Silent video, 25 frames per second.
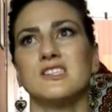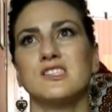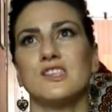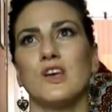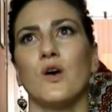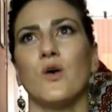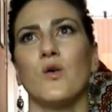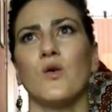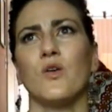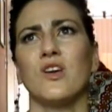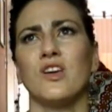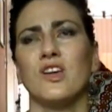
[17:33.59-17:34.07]

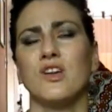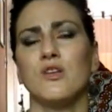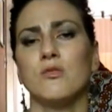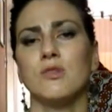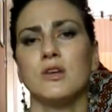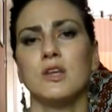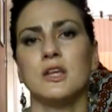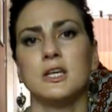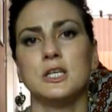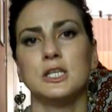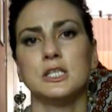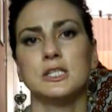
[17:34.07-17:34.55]
So you
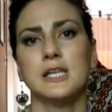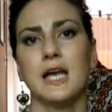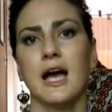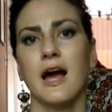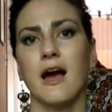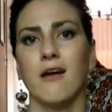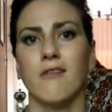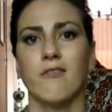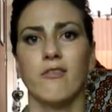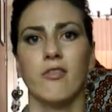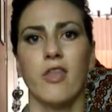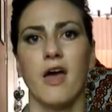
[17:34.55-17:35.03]
really just
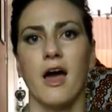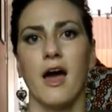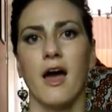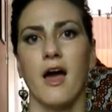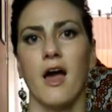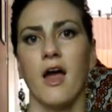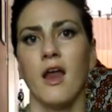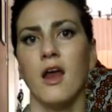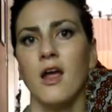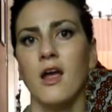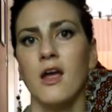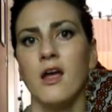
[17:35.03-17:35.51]
have
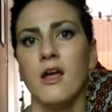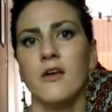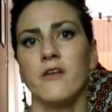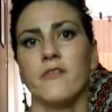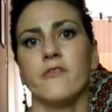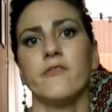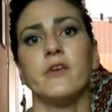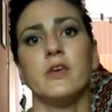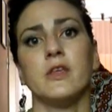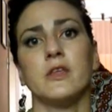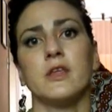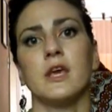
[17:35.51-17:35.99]
that
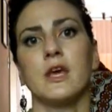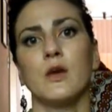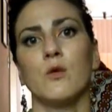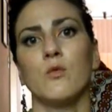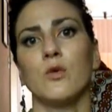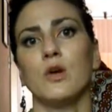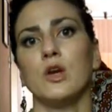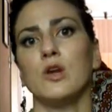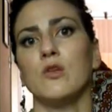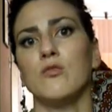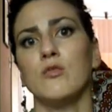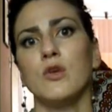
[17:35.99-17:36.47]
feeling
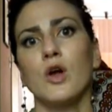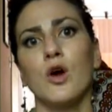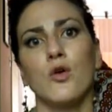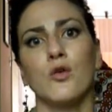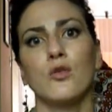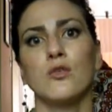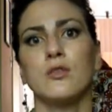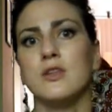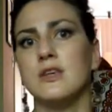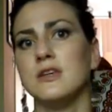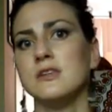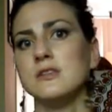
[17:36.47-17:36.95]
where you
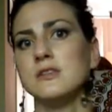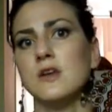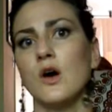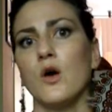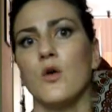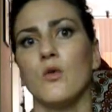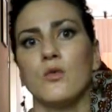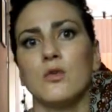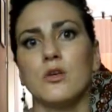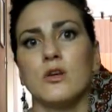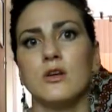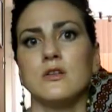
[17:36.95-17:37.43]
know these
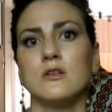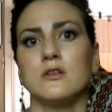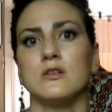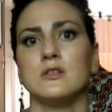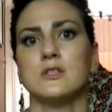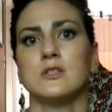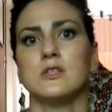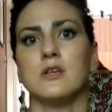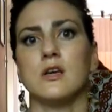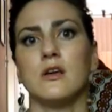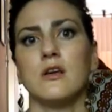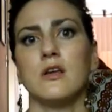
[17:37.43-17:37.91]

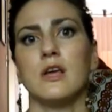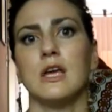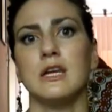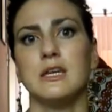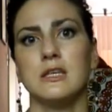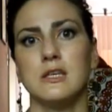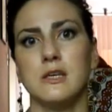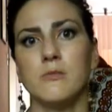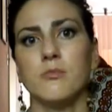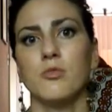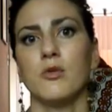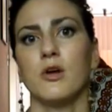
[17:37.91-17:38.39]
owners,
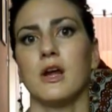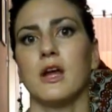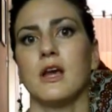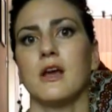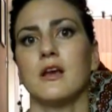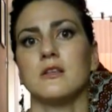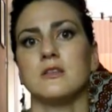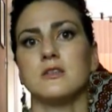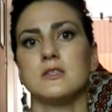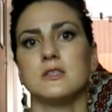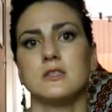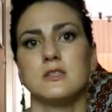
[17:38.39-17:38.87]
indie
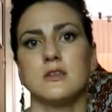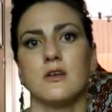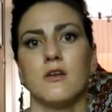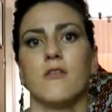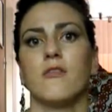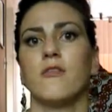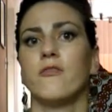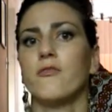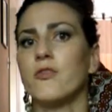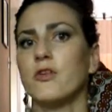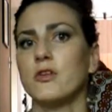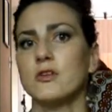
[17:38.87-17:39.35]
brands,
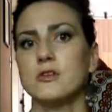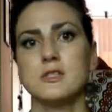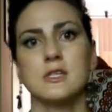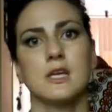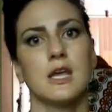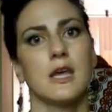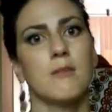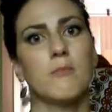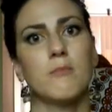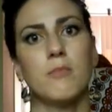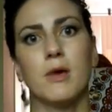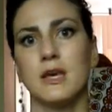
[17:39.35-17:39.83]
first
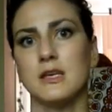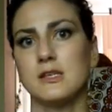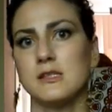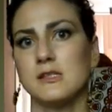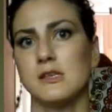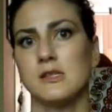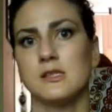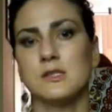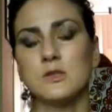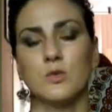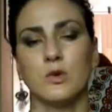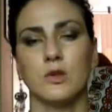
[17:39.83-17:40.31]
name
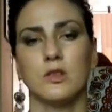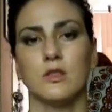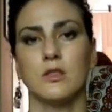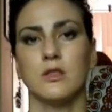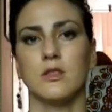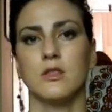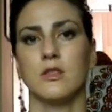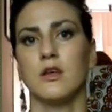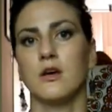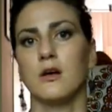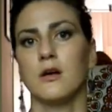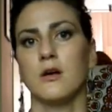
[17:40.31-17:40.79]
basis with
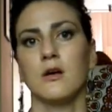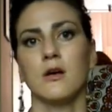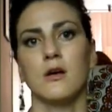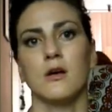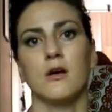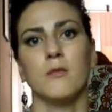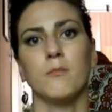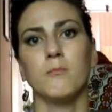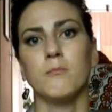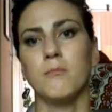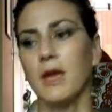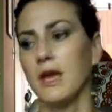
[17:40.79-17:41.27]

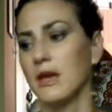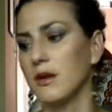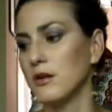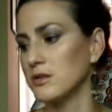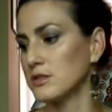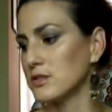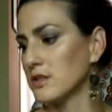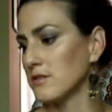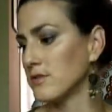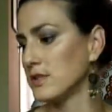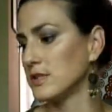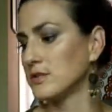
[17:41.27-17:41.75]
the
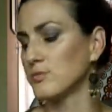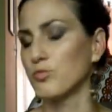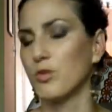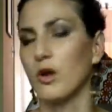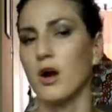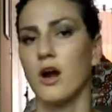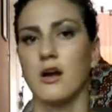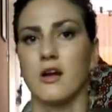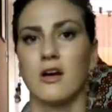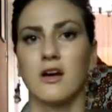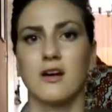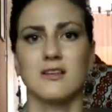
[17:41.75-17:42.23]
makers of these
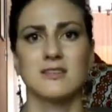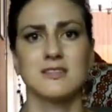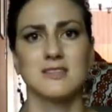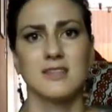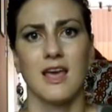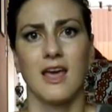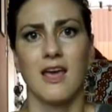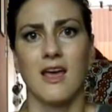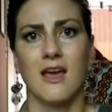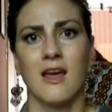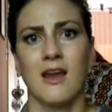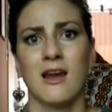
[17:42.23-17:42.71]
products,
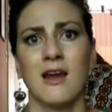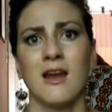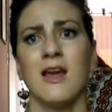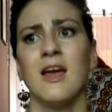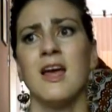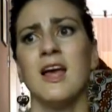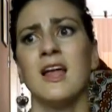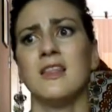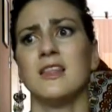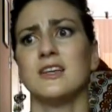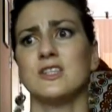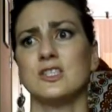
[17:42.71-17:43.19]
and
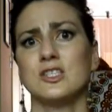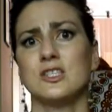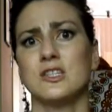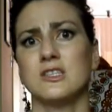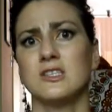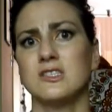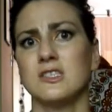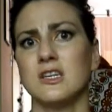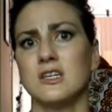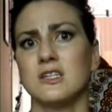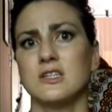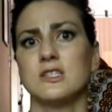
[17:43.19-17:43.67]
that's
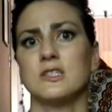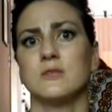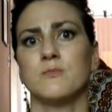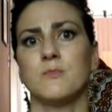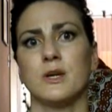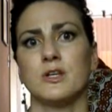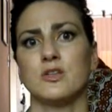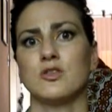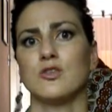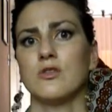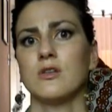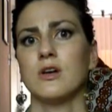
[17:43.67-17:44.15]
just such a
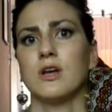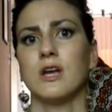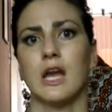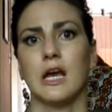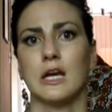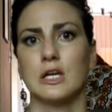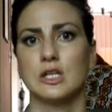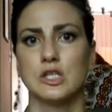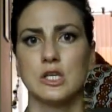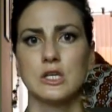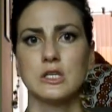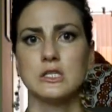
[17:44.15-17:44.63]
special
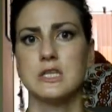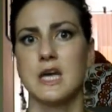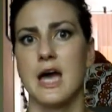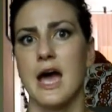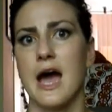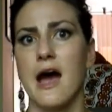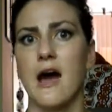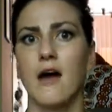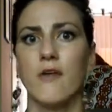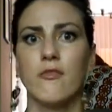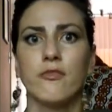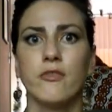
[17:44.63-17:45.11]
connection to
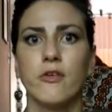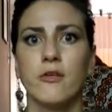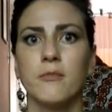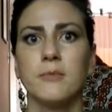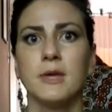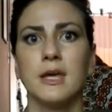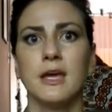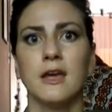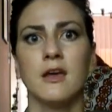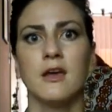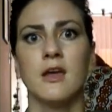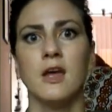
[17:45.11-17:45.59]
have for
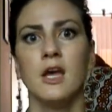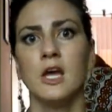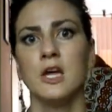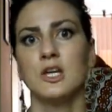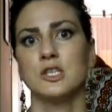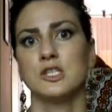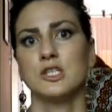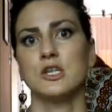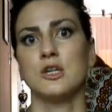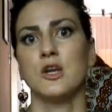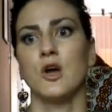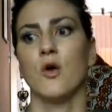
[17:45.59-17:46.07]
me,
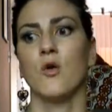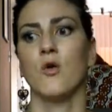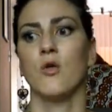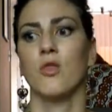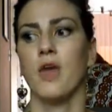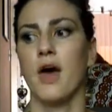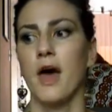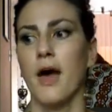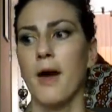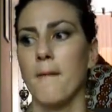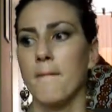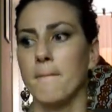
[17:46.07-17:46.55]
to know
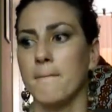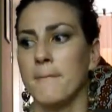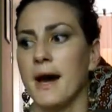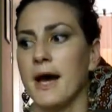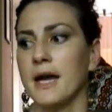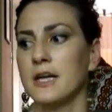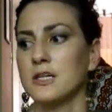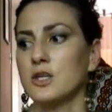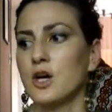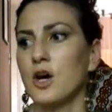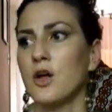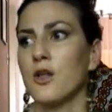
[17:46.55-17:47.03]
that
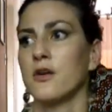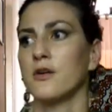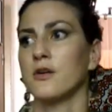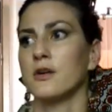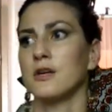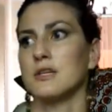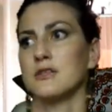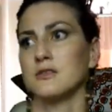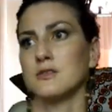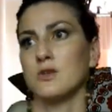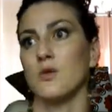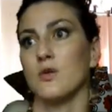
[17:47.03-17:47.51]
my dollar
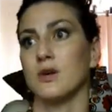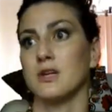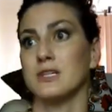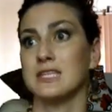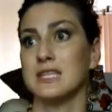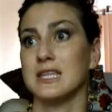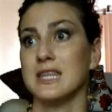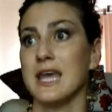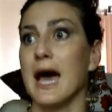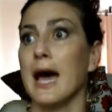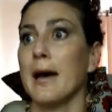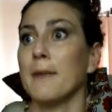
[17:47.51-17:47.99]
is going
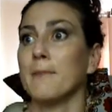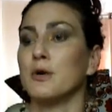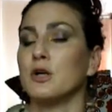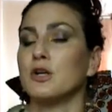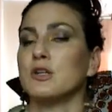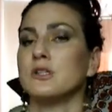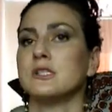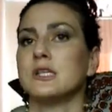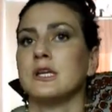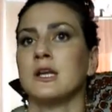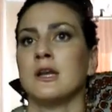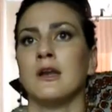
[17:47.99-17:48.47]
to that
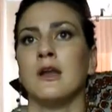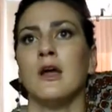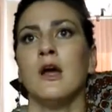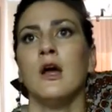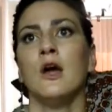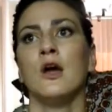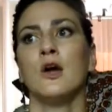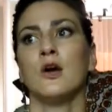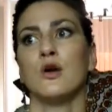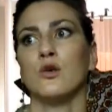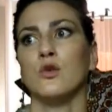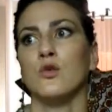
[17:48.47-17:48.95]
person
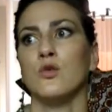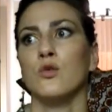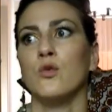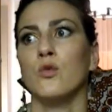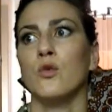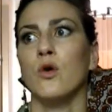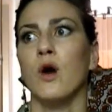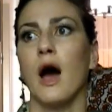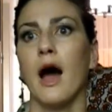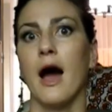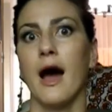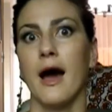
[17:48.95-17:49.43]

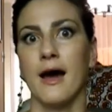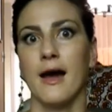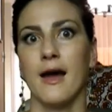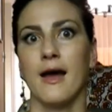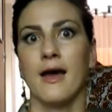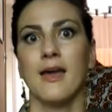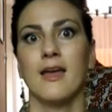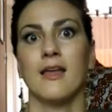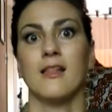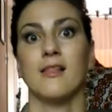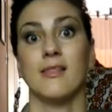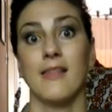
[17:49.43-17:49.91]
who
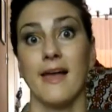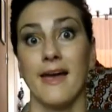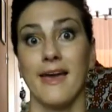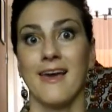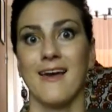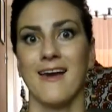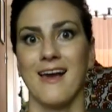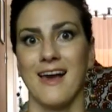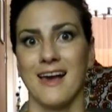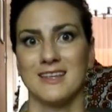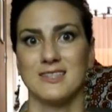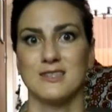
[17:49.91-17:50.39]
I
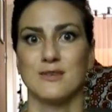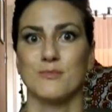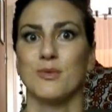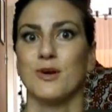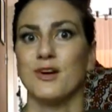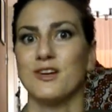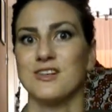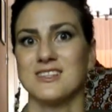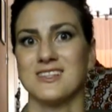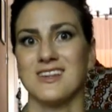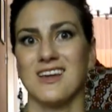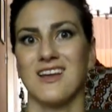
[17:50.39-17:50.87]
like as a
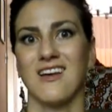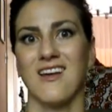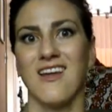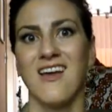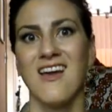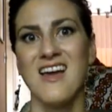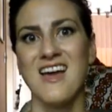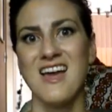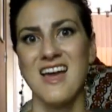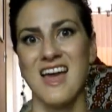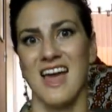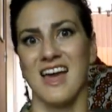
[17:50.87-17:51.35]
person,
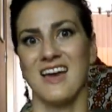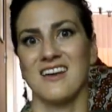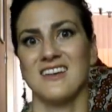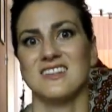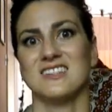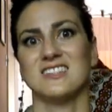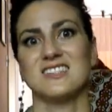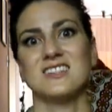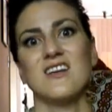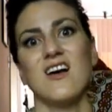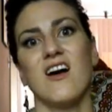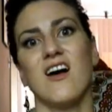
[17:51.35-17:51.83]
and
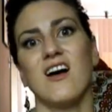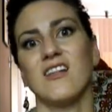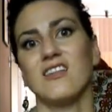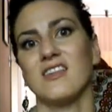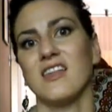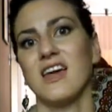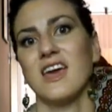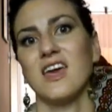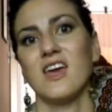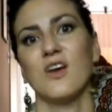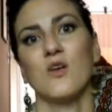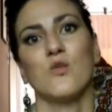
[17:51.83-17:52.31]
it's not
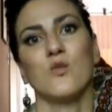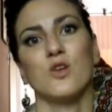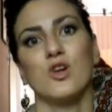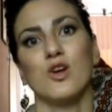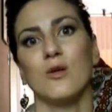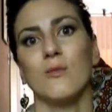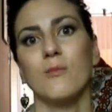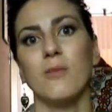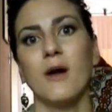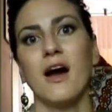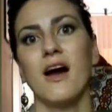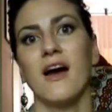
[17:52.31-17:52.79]
like
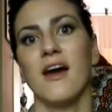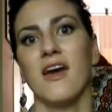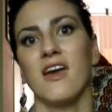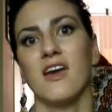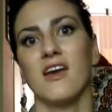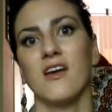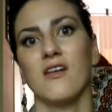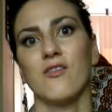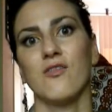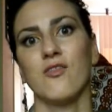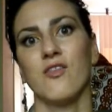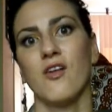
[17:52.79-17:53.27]
you're
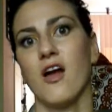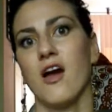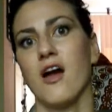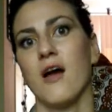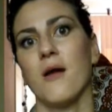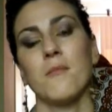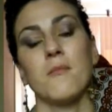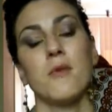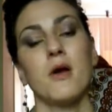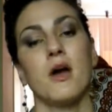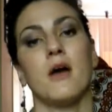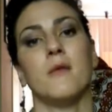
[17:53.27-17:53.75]
buying
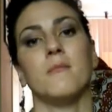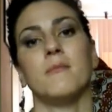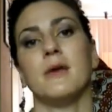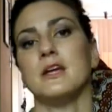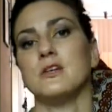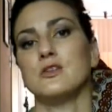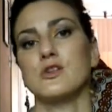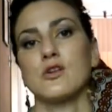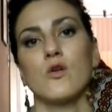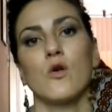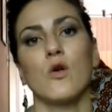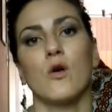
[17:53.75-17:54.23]
from a
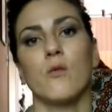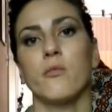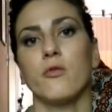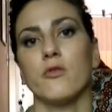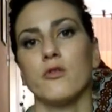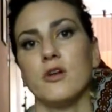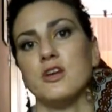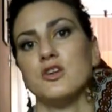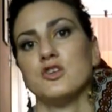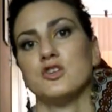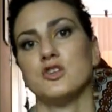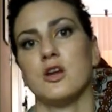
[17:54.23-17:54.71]
major
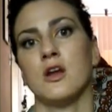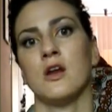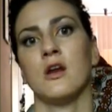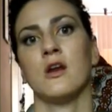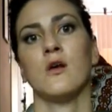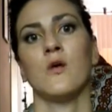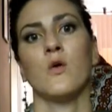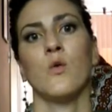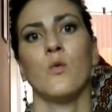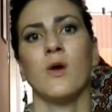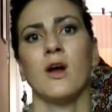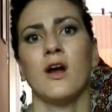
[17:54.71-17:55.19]

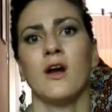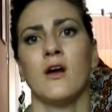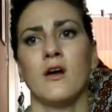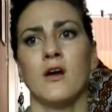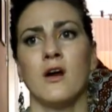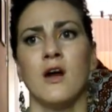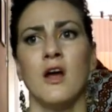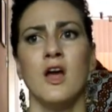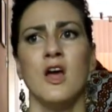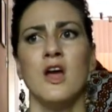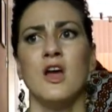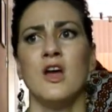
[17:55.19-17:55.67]
corporation
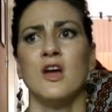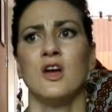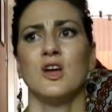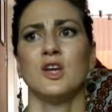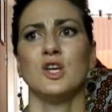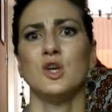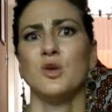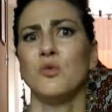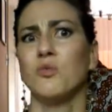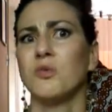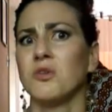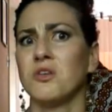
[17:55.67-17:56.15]
where
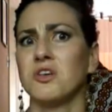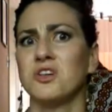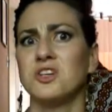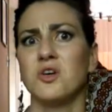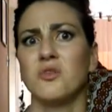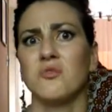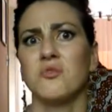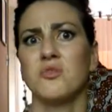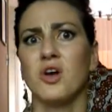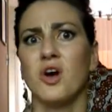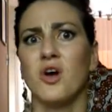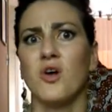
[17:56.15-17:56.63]
you really
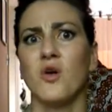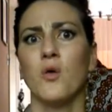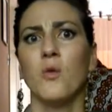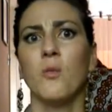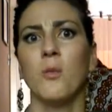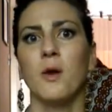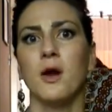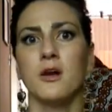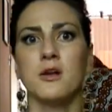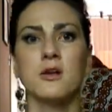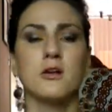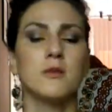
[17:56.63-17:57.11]
don't know
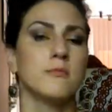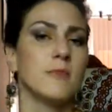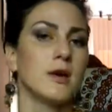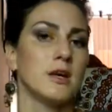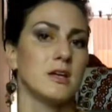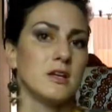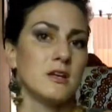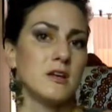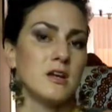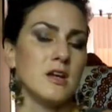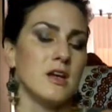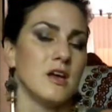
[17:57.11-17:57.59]
where your
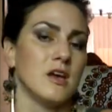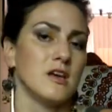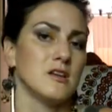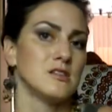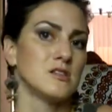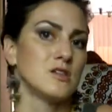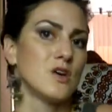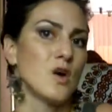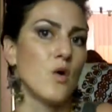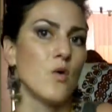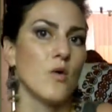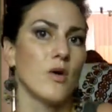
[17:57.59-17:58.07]
money
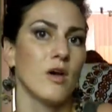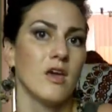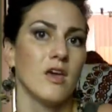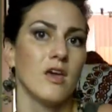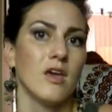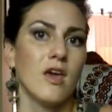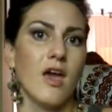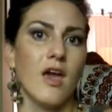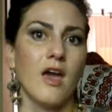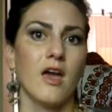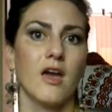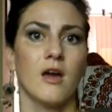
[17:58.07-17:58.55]
is
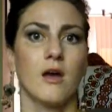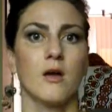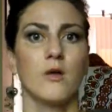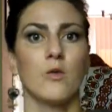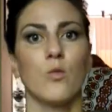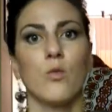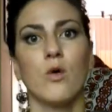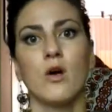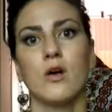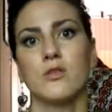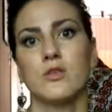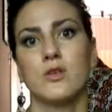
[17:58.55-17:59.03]
going
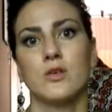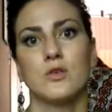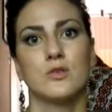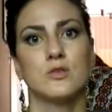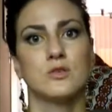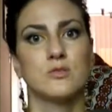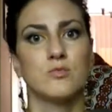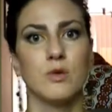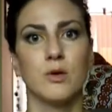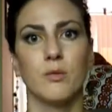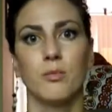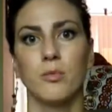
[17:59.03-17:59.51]
and what
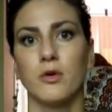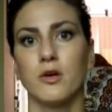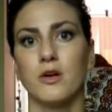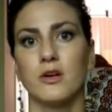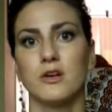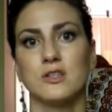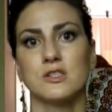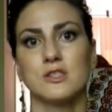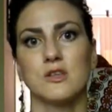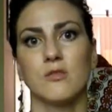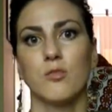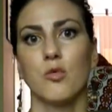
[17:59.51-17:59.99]
those people
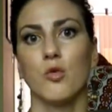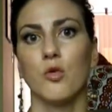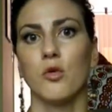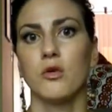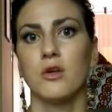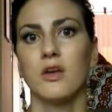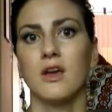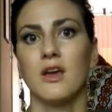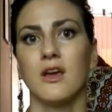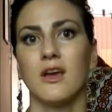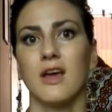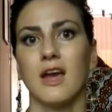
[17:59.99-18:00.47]
are
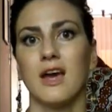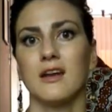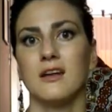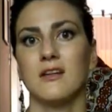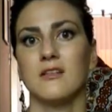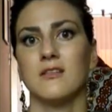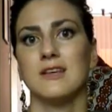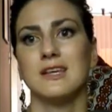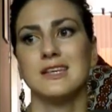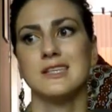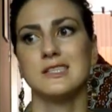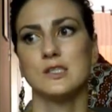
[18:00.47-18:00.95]
supporting. And
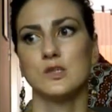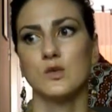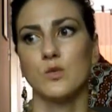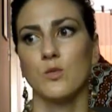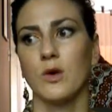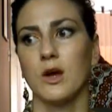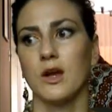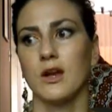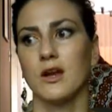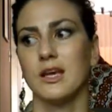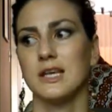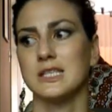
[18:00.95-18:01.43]
at least
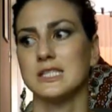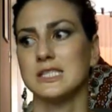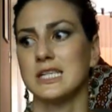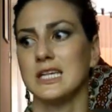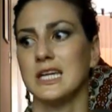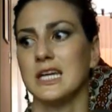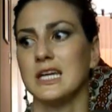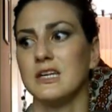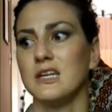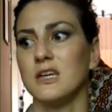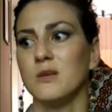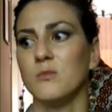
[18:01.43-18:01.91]
when it's
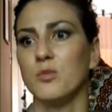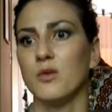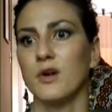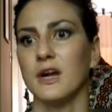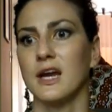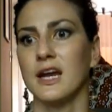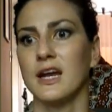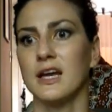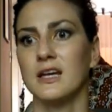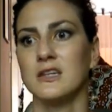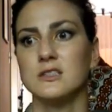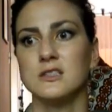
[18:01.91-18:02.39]
an indie
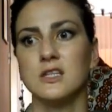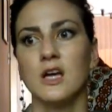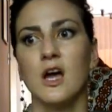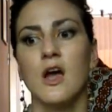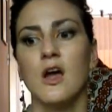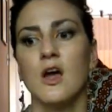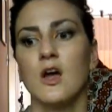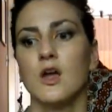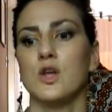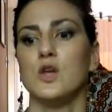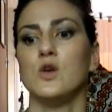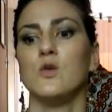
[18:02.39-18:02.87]
brand,
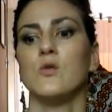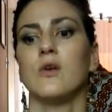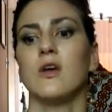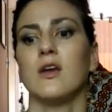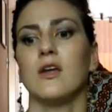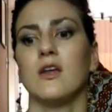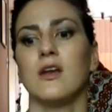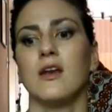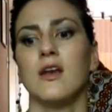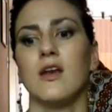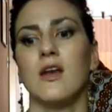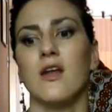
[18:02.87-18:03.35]
you
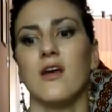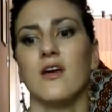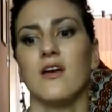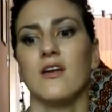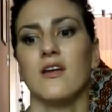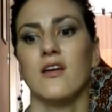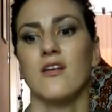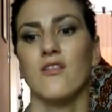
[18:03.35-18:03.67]
can